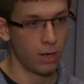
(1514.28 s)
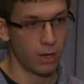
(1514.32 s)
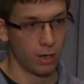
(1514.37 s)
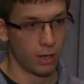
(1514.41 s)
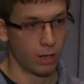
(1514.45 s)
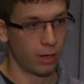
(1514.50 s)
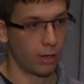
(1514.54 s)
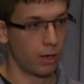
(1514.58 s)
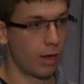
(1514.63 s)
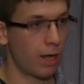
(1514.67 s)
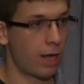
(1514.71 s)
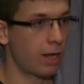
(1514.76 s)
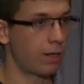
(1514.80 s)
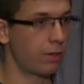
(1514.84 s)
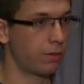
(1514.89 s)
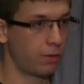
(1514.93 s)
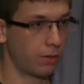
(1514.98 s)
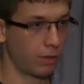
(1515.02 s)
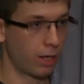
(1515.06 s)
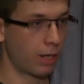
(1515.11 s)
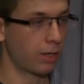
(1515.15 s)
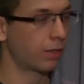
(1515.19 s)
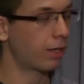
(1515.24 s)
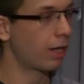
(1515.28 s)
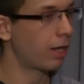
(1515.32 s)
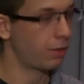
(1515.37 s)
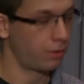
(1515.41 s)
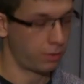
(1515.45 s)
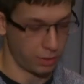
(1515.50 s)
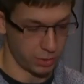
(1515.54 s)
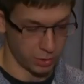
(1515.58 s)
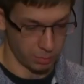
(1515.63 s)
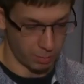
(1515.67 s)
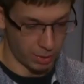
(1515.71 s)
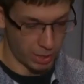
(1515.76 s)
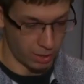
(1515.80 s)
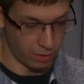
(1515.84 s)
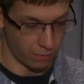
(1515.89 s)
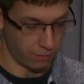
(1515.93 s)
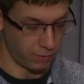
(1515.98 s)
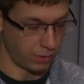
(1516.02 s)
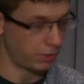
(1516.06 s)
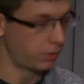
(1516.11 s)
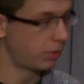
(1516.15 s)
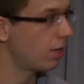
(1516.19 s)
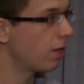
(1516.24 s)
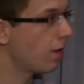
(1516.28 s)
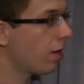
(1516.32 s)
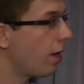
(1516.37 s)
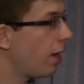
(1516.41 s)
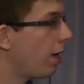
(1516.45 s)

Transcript: and get these benefits.